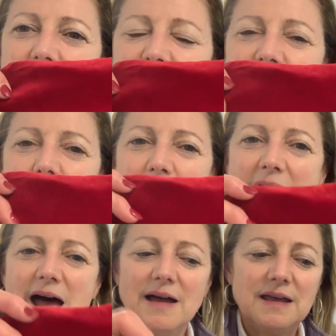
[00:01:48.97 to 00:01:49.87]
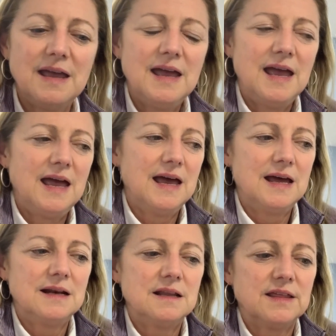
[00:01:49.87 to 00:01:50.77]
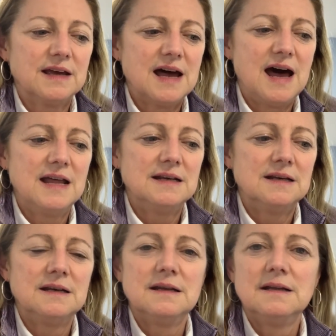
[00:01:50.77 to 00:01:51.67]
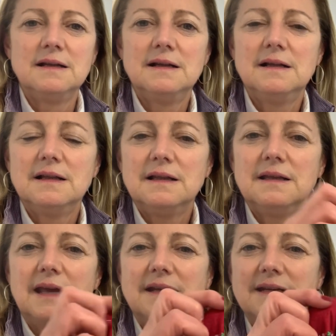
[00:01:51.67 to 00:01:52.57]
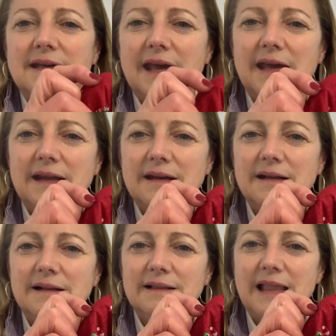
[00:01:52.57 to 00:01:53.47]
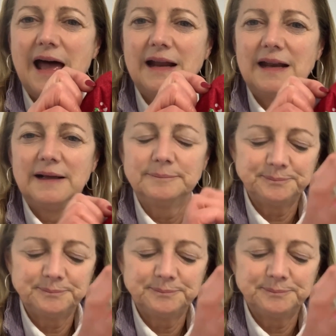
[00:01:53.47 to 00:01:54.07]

for the back, and the cotton candy cane lining.